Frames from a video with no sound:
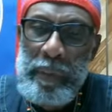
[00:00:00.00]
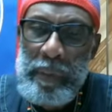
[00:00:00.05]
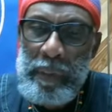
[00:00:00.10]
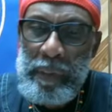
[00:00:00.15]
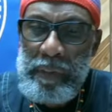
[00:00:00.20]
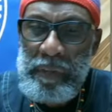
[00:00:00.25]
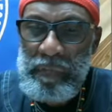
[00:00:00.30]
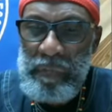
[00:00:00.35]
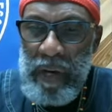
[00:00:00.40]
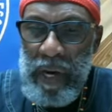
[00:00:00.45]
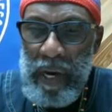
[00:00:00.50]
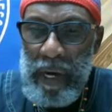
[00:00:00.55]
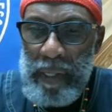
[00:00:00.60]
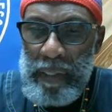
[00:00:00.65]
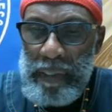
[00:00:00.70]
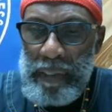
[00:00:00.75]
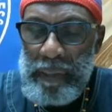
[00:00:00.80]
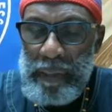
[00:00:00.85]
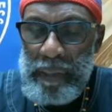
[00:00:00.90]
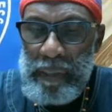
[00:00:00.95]
His
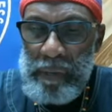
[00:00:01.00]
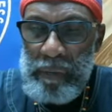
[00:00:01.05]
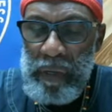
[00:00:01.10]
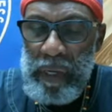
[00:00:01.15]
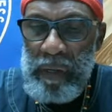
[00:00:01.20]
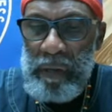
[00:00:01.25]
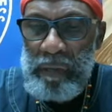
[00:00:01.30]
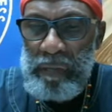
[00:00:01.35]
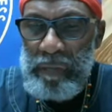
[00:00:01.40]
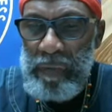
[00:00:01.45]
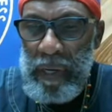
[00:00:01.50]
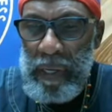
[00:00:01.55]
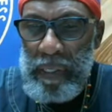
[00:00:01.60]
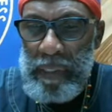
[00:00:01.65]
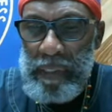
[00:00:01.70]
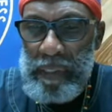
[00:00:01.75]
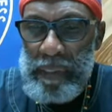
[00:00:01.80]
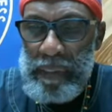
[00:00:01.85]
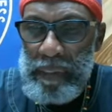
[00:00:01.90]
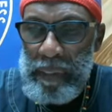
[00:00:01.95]
father and his
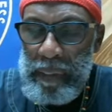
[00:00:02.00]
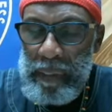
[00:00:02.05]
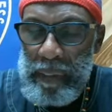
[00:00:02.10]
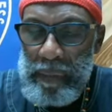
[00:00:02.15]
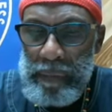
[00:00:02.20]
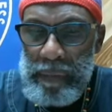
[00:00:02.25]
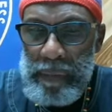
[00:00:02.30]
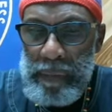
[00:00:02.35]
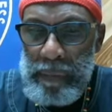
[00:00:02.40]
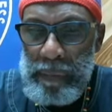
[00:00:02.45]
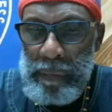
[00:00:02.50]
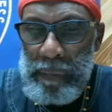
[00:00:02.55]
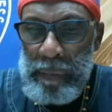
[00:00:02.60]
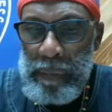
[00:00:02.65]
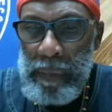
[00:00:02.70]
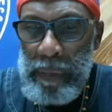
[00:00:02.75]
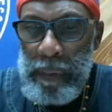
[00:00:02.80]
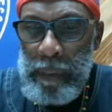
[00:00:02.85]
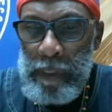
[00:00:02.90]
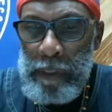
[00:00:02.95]
grandfather and his uncle too.
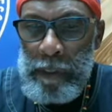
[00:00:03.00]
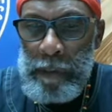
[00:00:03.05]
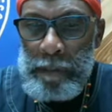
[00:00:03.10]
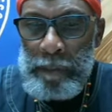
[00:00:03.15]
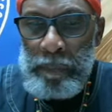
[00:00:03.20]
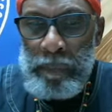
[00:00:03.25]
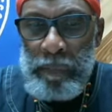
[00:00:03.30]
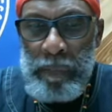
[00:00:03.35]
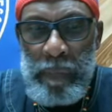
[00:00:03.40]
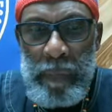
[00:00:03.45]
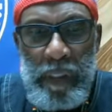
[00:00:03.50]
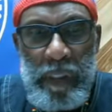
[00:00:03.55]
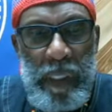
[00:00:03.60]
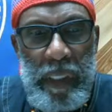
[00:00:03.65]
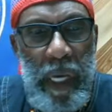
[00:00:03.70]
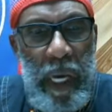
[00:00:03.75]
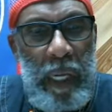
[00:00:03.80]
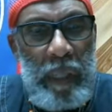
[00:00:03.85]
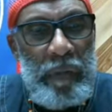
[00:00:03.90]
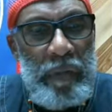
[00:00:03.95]

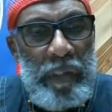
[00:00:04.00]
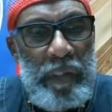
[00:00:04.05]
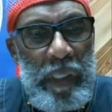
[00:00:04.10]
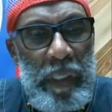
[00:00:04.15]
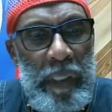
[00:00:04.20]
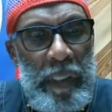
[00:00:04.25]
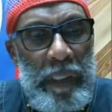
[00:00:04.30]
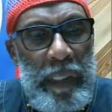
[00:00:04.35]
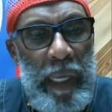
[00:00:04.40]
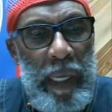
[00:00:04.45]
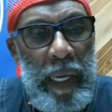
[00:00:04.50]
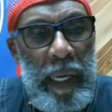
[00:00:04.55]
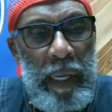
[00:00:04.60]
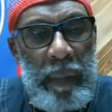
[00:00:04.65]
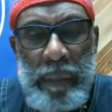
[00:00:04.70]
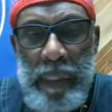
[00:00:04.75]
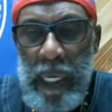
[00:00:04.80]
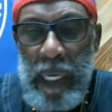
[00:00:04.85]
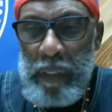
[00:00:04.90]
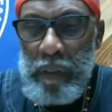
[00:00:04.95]
Chicago Sun
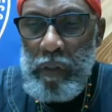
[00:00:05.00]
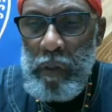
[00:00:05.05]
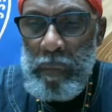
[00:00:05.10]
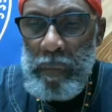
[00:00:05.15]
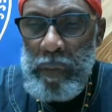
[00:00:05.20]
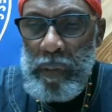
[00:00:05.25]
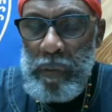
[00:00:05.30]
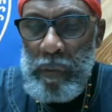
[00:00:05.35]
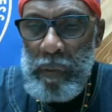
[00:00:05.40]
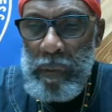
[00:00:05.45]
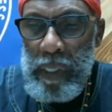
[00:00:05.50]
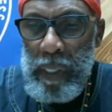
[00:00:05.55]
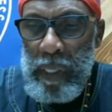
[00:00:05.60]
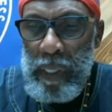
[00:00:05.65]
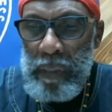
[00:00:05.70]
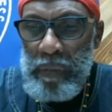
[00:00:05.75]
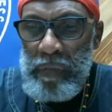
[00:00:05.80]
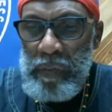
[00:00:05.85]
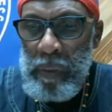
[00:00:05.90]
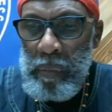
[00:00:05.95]
Times, October twenty
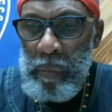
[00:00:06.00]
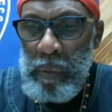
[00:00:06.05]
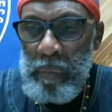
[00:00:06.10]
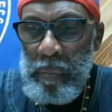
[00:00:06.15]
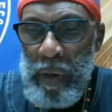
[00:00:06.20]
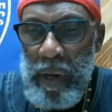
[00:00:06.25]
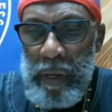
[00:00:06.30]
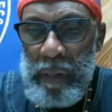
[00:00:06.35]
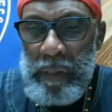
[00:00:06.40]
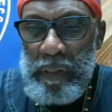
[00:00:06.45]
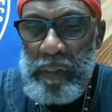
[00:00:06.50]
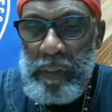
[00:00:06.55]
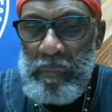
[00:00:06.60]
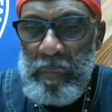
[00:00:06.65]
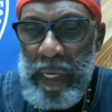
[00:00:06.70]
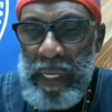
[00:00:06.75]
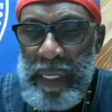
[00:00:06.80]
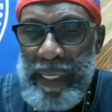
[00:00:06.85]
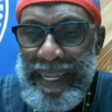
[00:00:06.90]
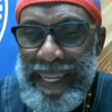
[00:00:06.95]
eighth. Some Americans
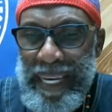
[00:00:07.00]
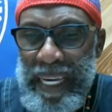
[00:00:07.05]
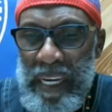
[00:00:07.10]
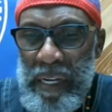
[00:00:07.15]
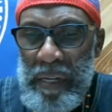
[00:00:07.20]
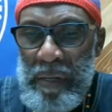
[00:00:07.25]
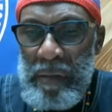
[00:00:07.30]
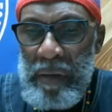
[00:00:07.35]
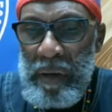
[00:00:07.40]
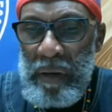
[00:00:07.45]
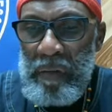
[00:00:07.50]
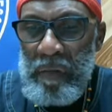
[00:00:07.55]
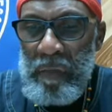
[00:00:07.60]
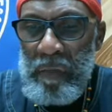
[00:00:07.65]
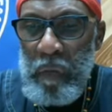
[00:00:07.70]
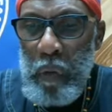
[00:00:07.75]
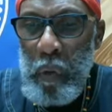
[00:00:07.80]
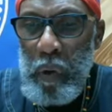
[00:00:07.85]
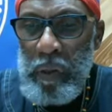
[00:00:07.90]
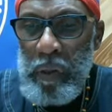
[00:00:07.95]
may need
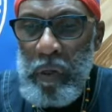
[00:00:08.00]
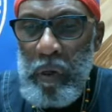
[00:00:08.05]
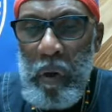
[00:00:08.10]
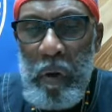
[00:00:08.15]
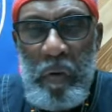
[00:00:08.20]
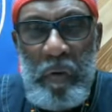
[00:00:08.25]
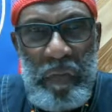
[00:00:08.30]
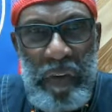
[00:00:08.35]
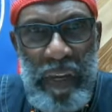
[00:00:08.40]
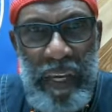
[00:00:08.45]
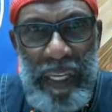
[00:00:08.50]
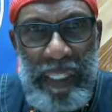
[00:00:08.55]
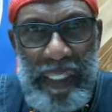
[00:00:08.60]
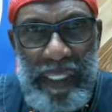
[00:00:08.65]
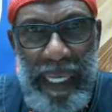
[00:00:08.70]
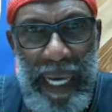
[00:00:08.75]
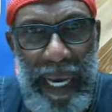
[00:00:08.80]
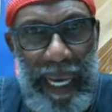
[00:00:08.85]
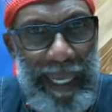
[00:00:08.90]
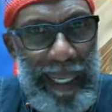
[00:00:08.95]
fourth COVID
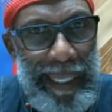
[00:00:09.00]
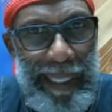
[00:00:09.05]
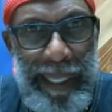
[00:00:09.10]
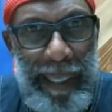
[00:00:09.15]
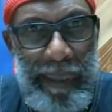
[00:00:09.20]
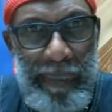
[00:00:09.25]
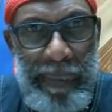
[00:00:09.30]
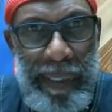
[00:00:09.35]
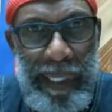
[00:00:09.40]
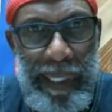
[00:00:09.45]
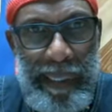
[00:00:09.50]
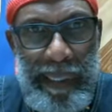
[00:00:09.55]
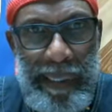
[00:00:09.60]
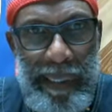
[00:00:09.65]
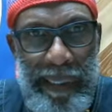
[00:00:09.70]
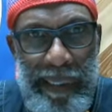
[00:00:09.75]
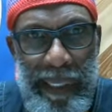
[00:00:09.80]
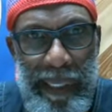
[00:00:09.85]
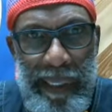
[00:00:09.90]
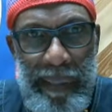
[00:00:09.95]
shot. Isn't that what I
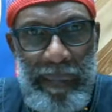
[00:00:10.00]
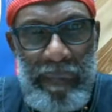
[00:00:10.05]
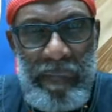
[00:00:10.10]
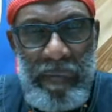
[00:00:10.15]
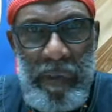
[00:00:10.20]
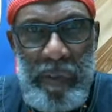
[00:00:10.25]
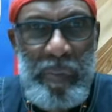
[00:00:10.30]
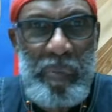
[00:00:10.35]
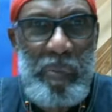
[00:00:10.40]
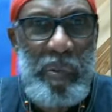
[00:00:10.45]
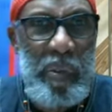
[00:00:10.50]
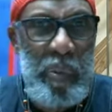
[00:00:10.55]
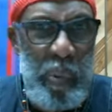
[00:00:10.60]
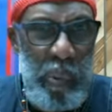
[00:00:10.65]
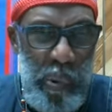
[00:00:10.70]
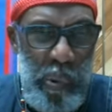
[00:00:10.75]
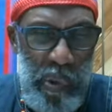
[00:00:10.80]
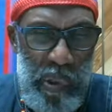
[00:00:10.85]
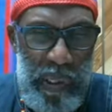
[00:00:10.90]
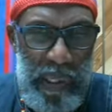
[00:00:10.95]
just said? The first it was
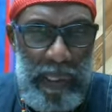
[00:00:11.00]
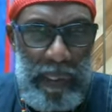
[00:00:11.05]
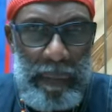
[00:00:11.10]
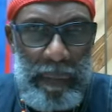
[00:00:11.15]
one.